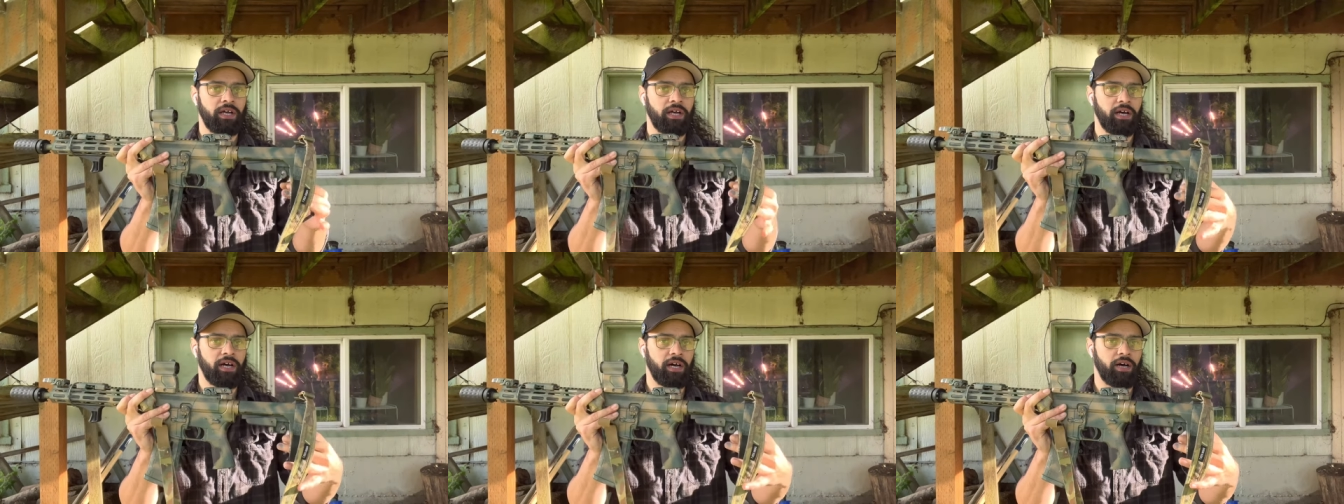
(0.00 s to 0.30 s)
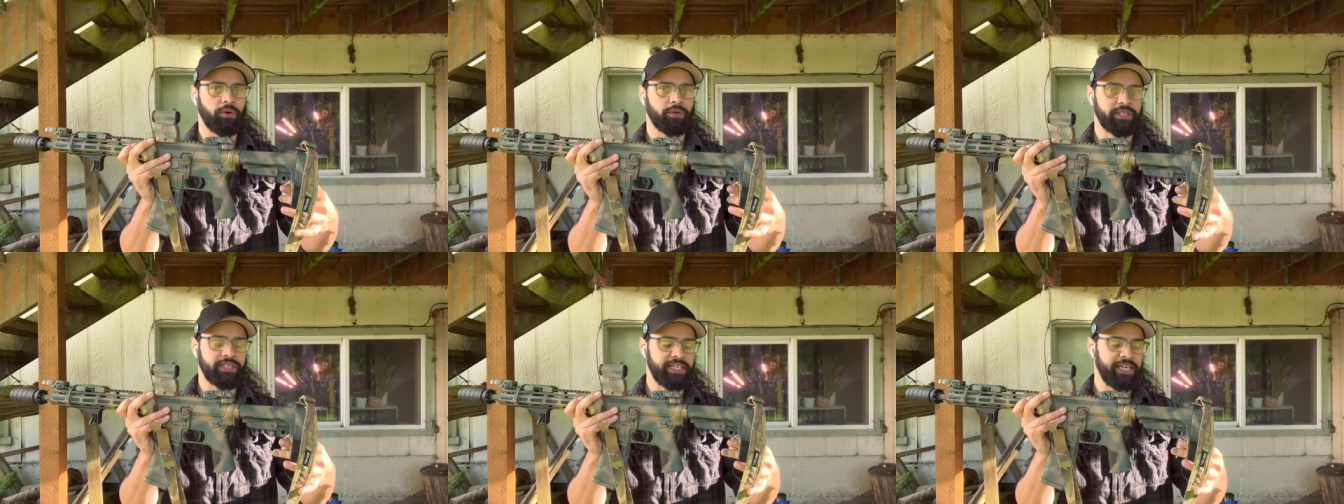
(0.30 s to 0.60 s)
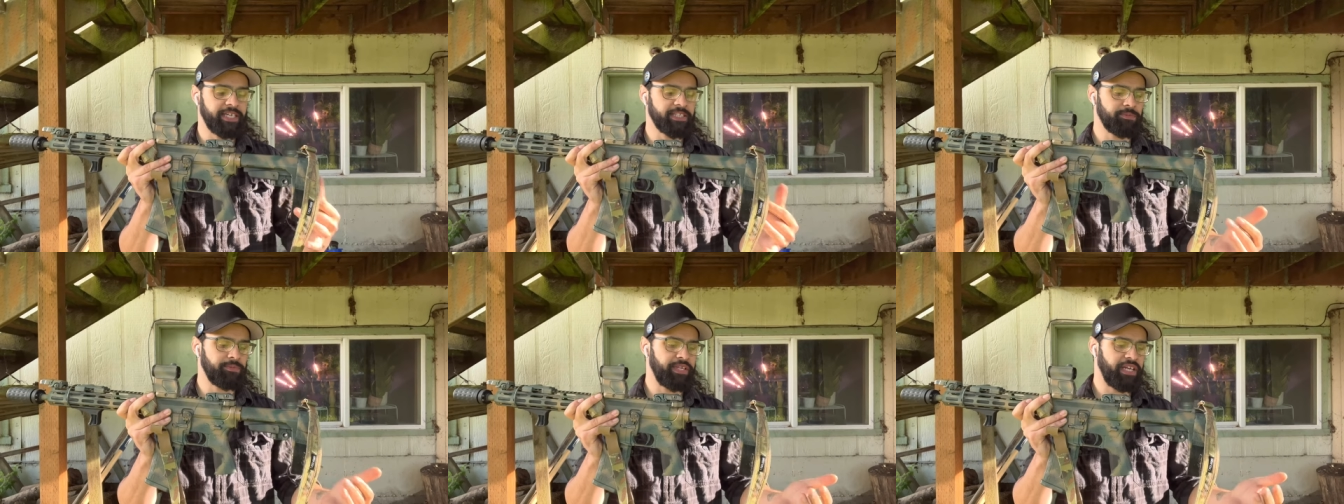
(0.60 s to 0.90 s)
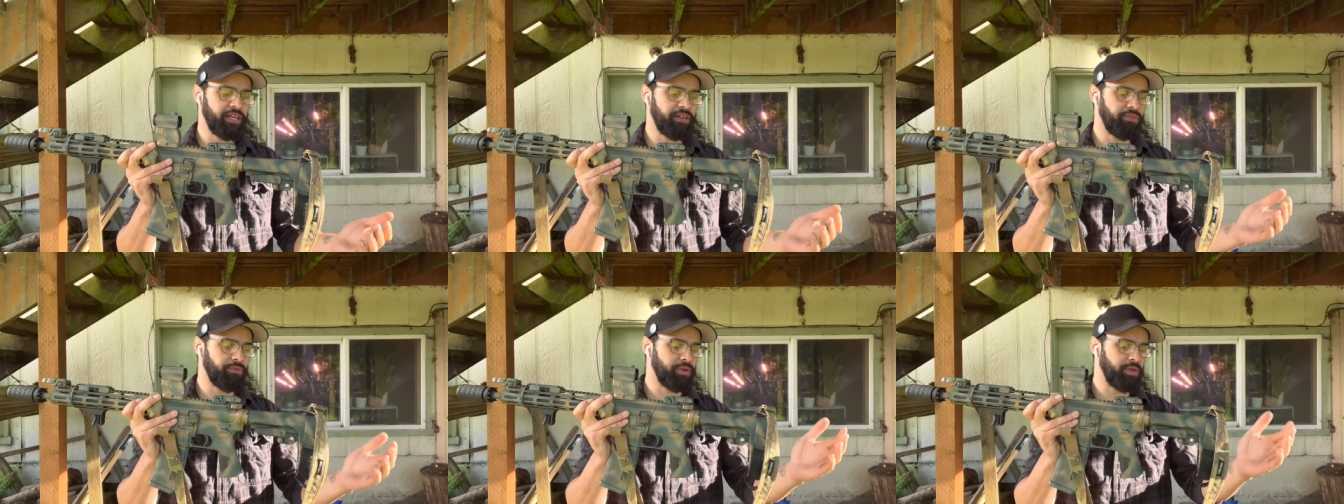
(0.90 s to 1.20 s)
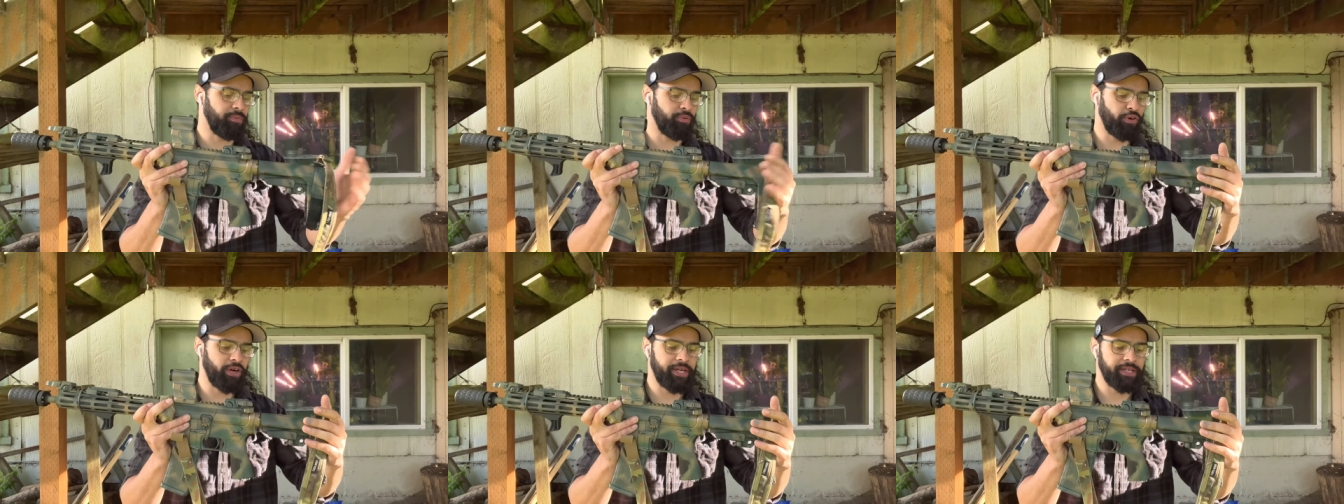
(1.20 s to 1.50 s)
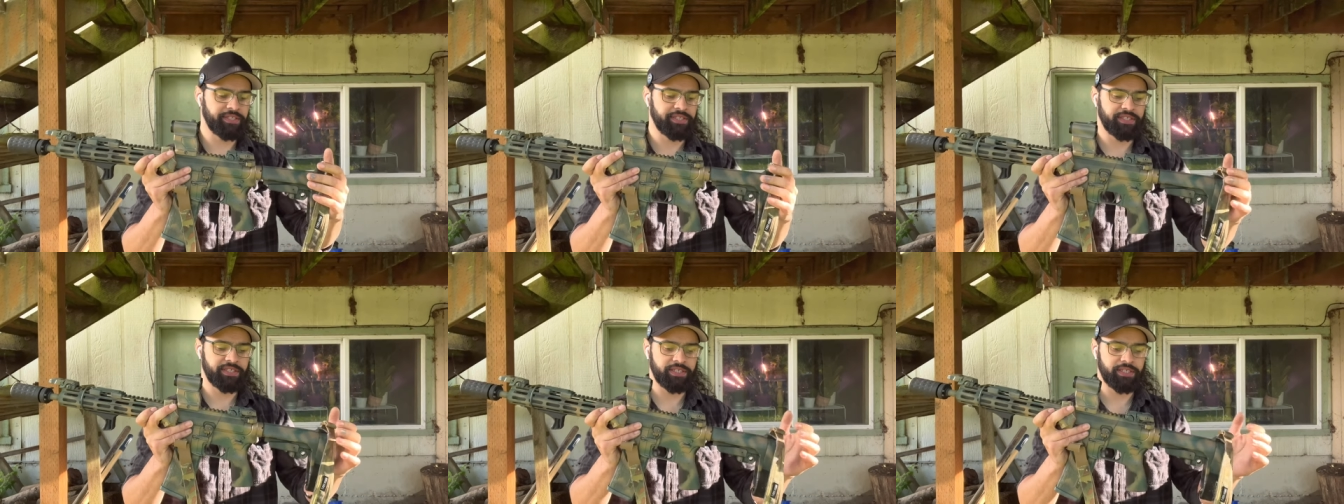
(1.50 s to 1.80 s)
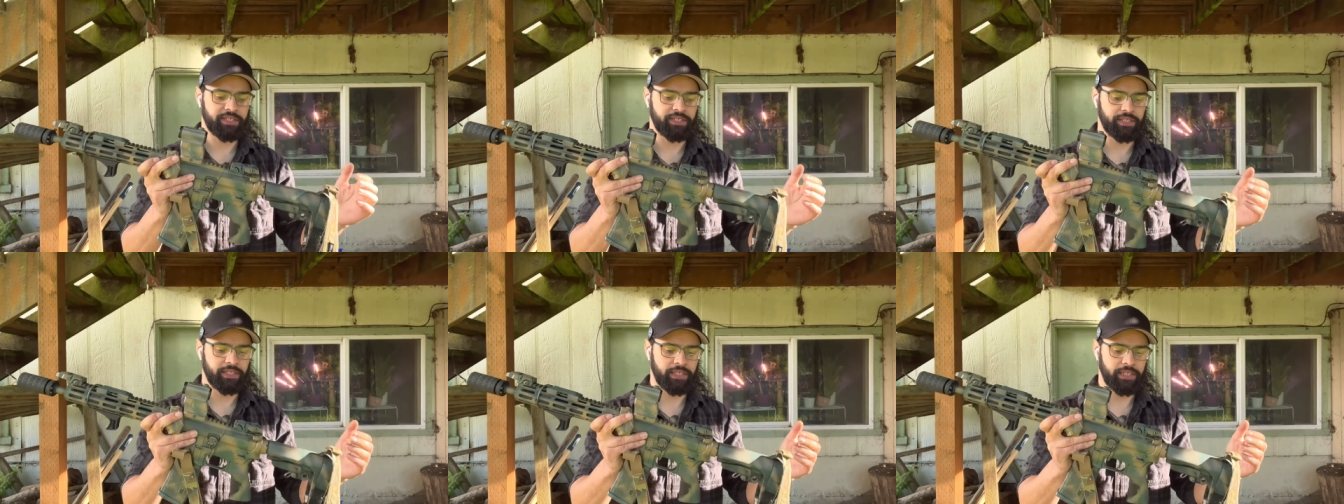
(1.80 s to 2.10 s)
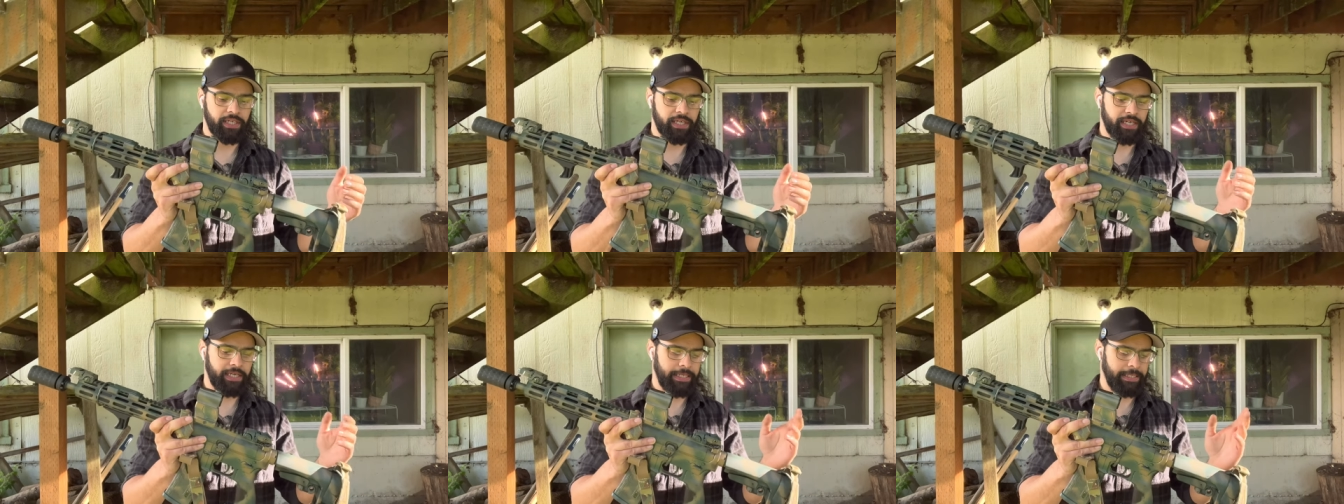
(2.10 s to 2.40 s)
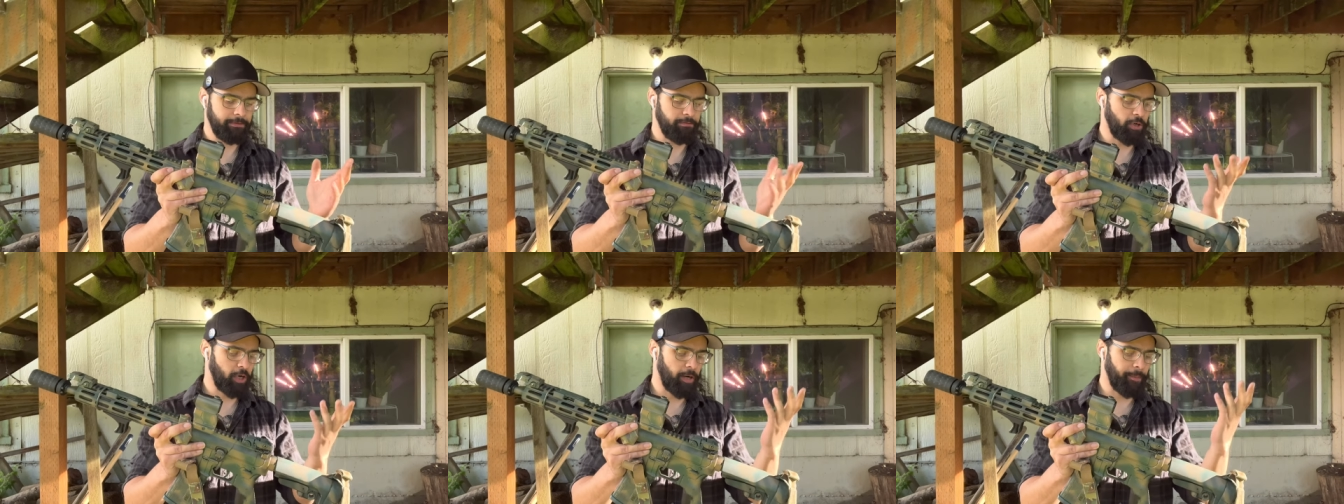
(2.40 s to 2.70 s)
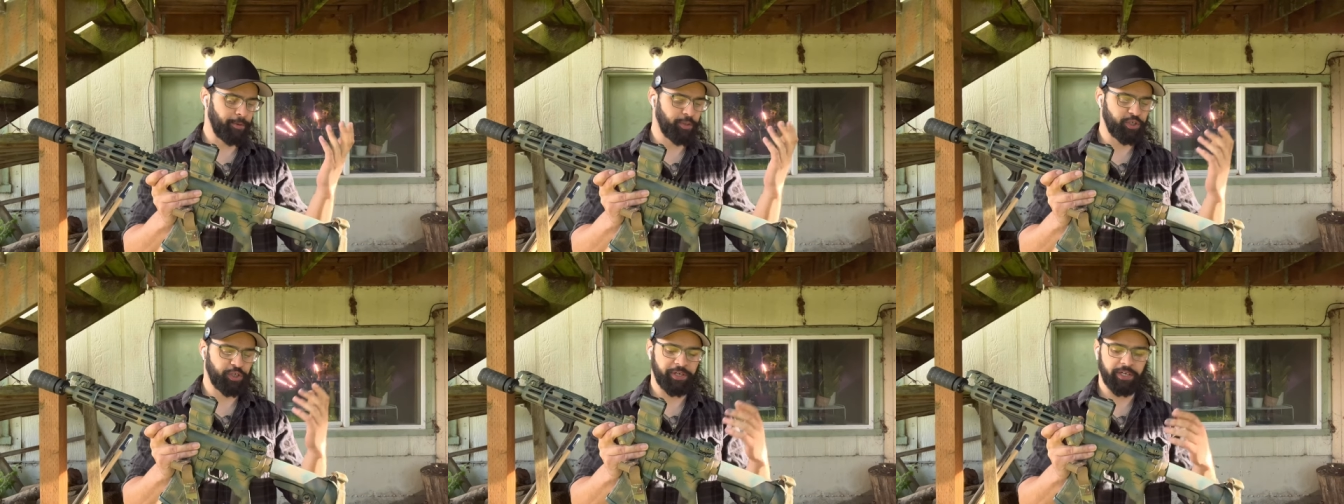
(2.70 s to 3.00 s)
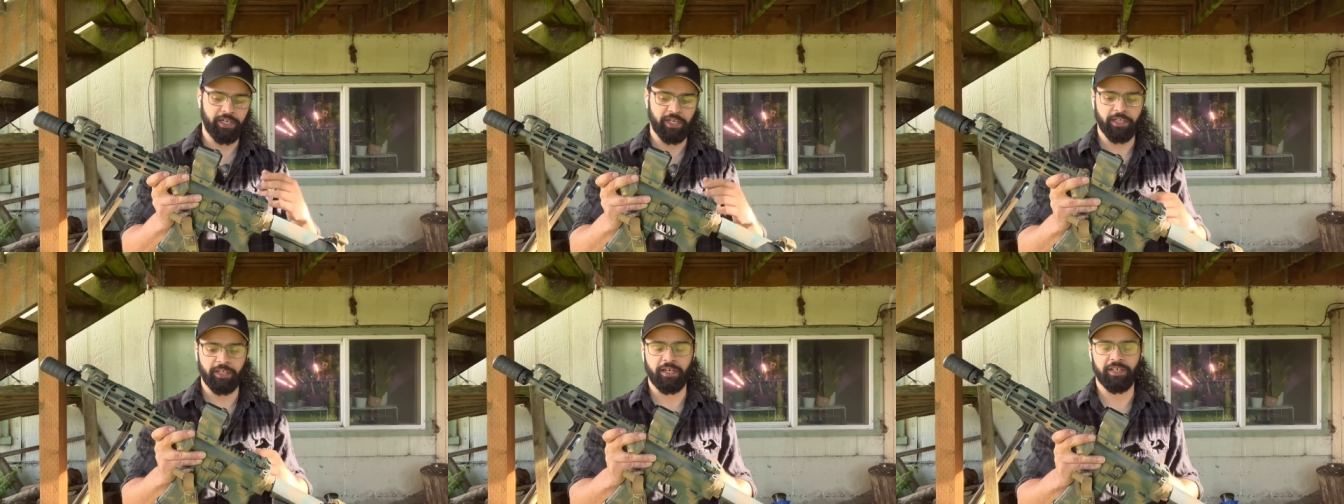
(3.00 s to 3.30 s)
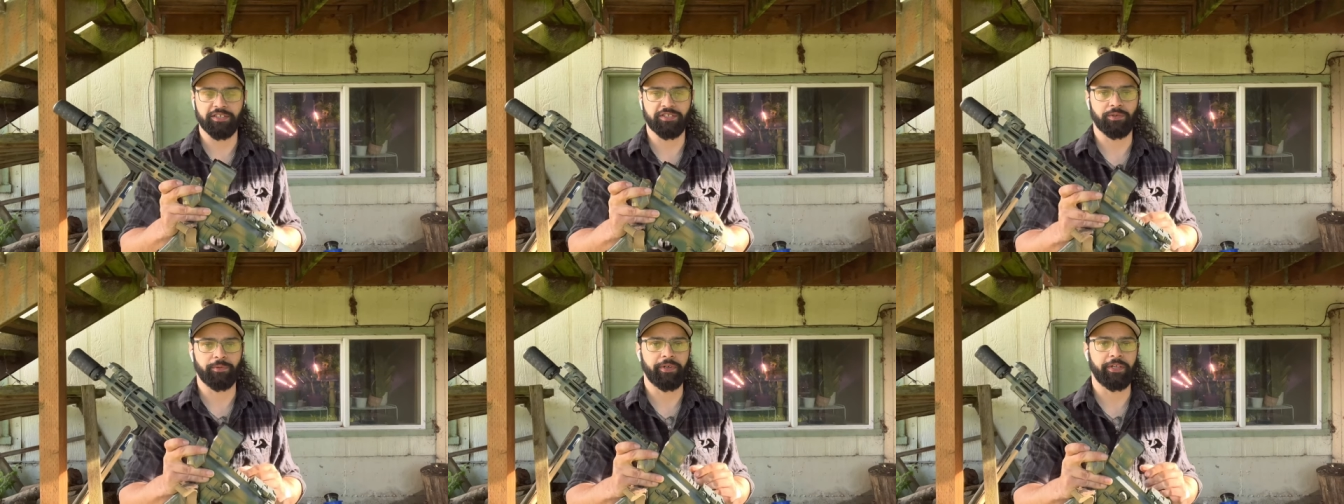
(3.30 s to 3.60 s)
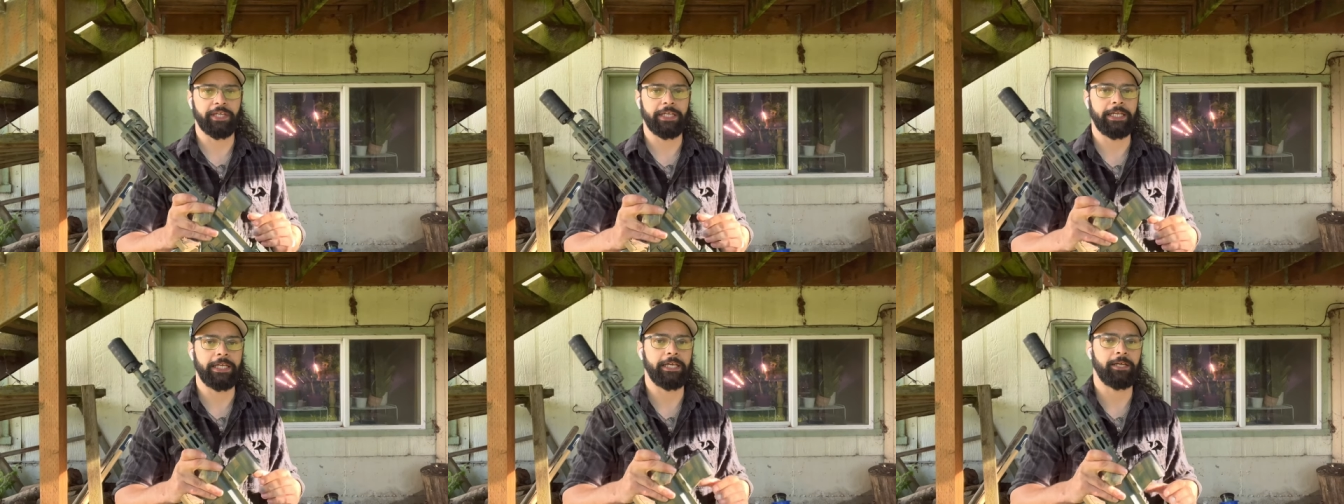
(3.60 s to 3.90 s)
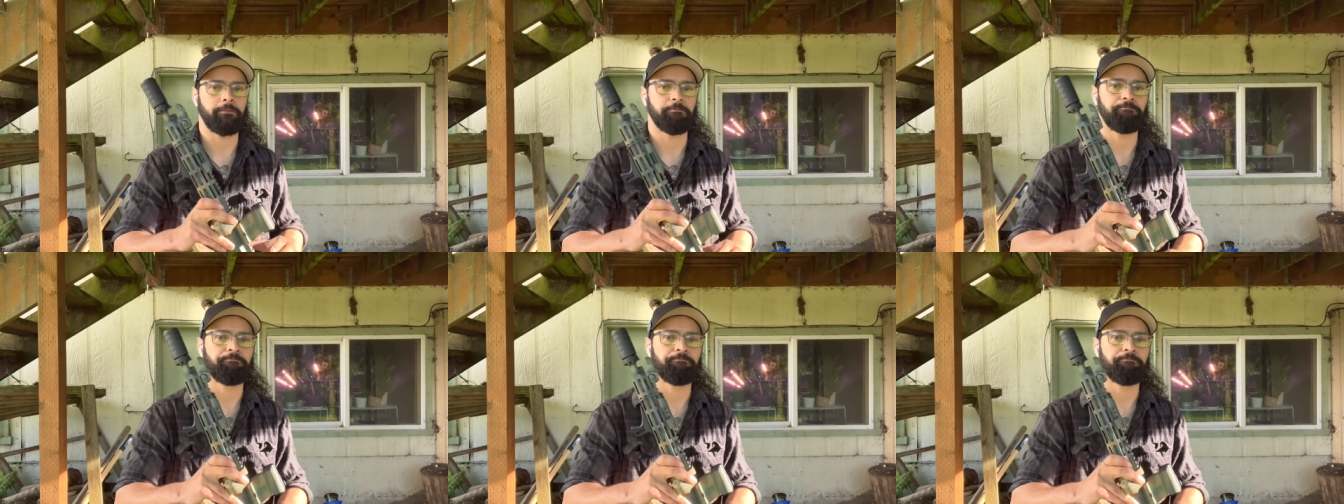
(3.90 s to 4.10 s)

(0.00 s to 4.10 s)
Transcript: uh, with the SBA 3 brace. Arbitrary gun laws are really neat.